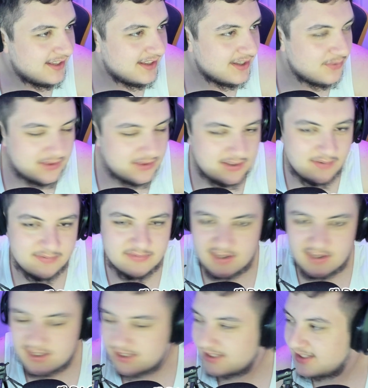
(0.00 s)
Like, what the
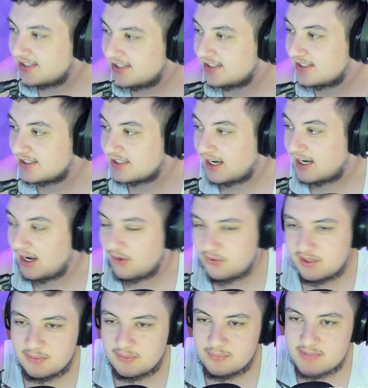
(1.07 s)
fuck? Like, how
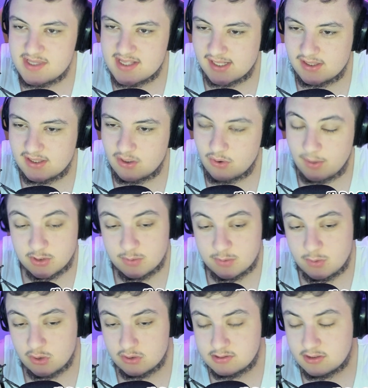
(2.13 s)
can it be that low? I mean, to
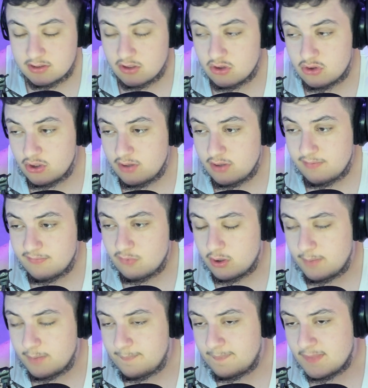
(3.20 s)
be honest,
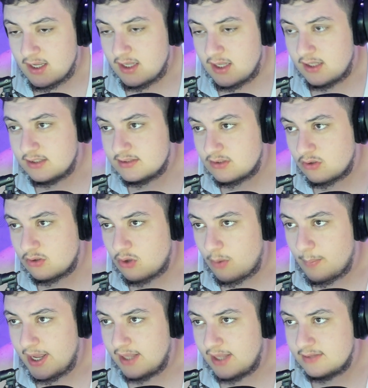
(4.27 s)
34, still not
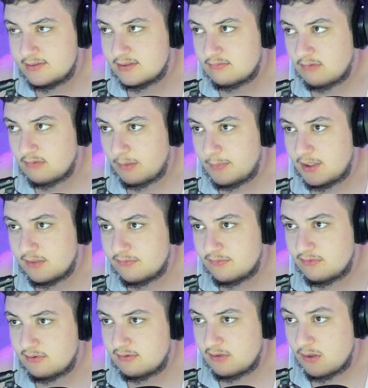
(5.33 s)
bad. I mean, if
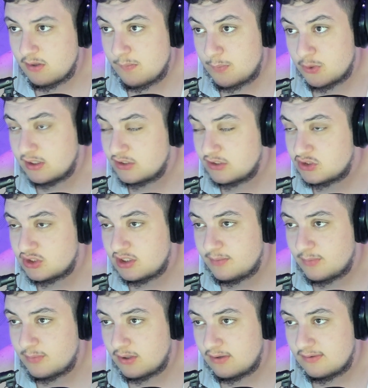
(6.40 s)
he, he potentially,
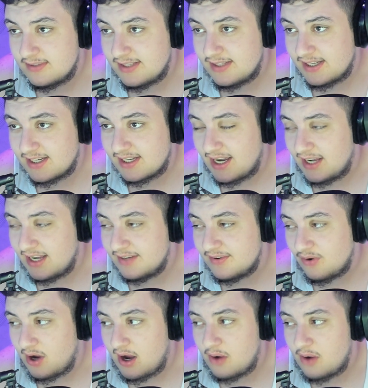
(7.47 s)
bro, like, I
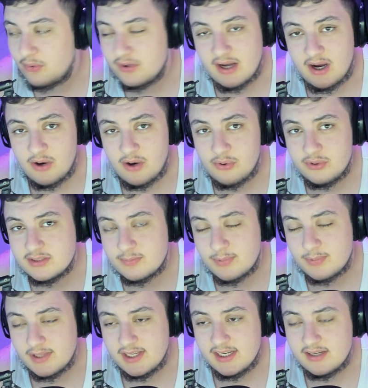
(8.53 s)
know how he how he's
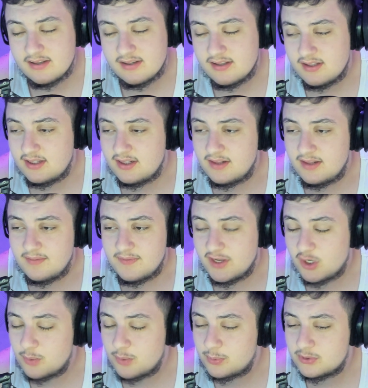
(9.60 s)
playing,
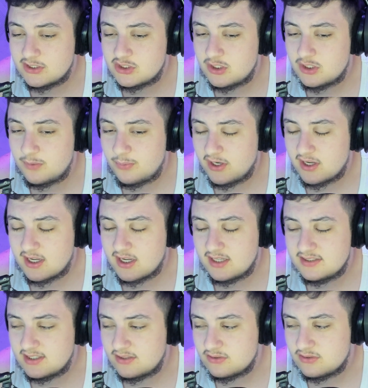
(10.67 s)
you potentially break
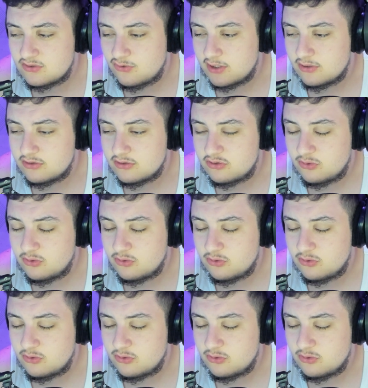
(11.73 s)
Cristiano's record.